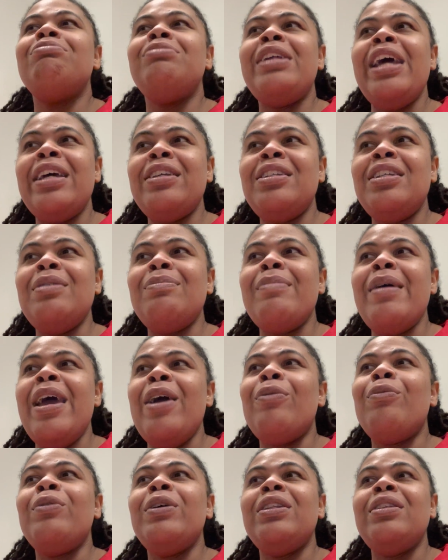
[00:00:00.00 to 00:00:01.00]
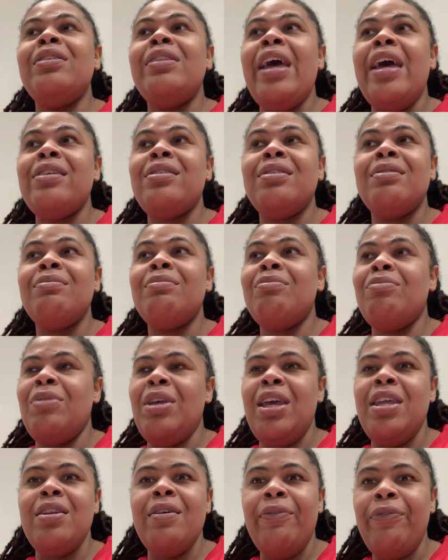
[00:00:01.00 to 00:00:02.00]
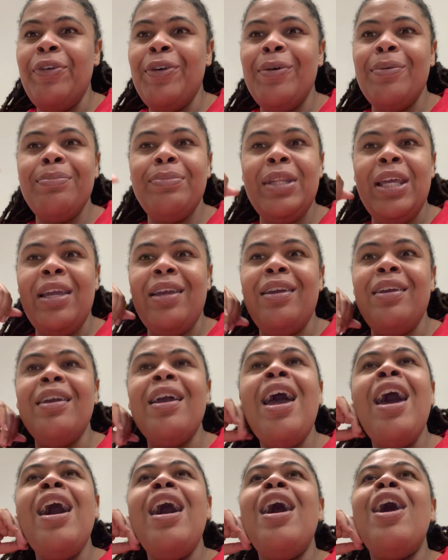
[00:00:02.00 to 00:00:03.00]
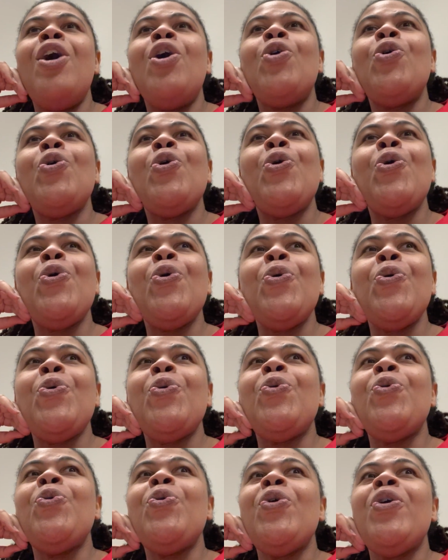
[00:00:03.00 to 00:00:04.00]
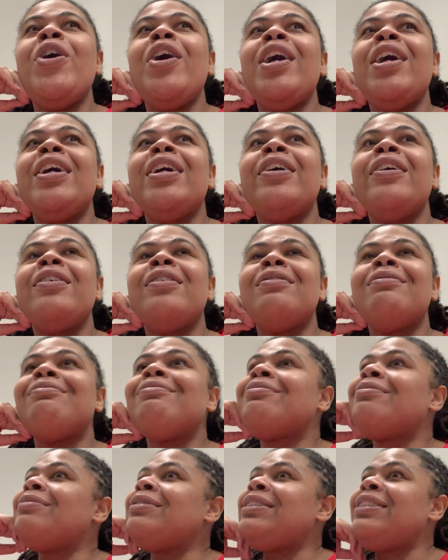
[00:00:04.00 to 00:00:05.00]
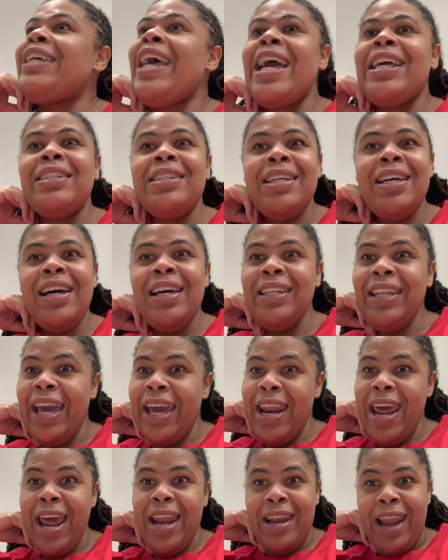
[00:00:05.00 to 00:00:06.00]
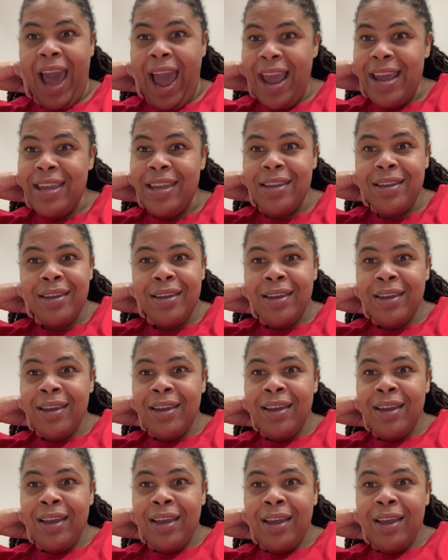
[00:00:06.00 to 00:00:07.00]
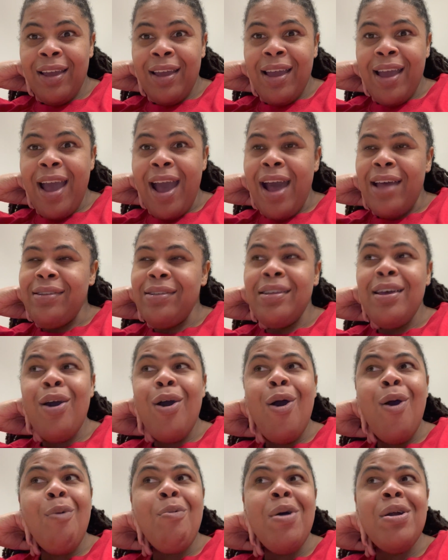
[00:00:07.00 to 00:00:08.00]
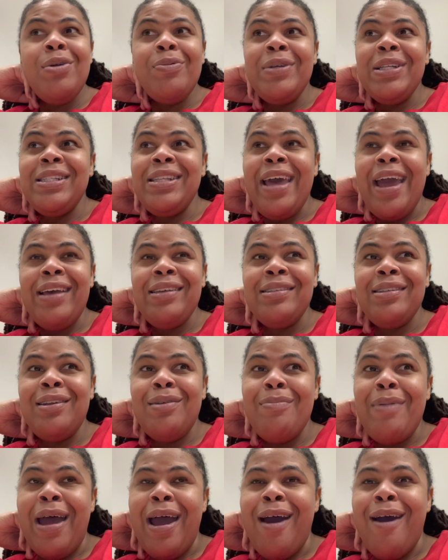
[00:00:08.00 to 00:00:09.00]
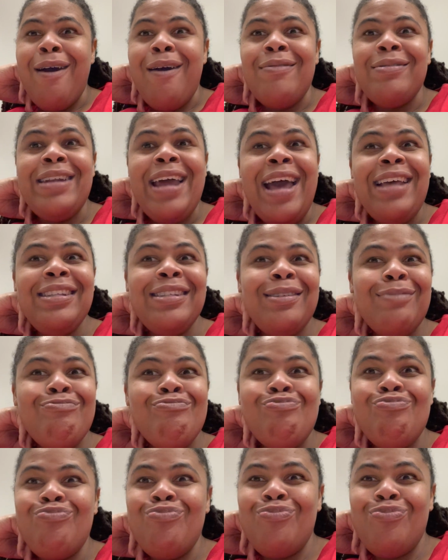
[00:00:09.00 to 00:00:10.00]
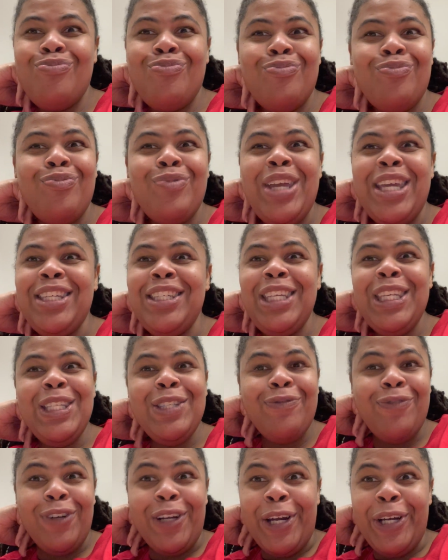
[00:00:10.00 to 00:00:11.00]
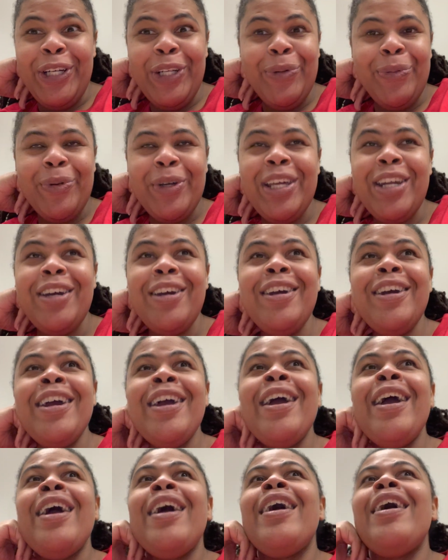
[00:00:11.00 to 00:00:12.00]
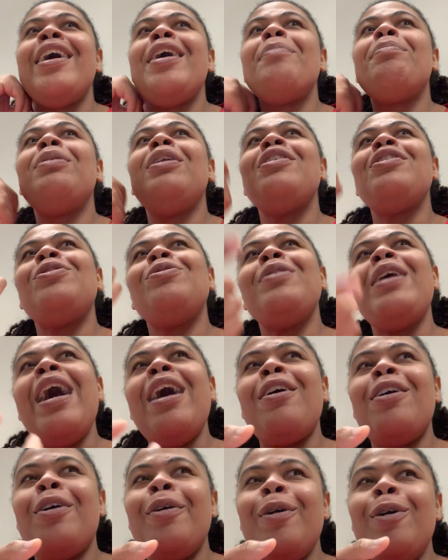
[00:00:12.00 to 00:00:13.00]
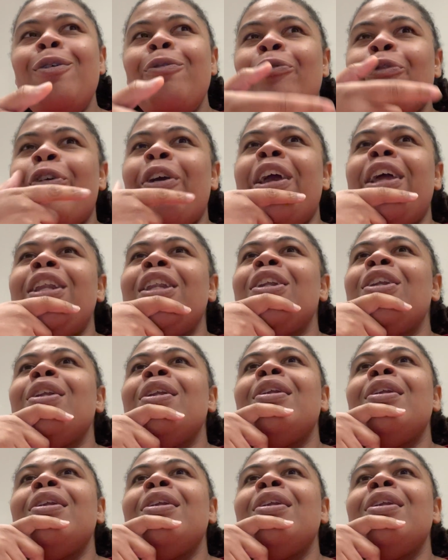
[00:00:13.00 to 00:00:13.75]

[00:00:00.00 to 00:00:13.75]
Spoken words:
that she met with that's in the film thing, who texting her late at night. I said, oh, what are we texting about? That's and she's flirting with her. And plus you got her girlfriend,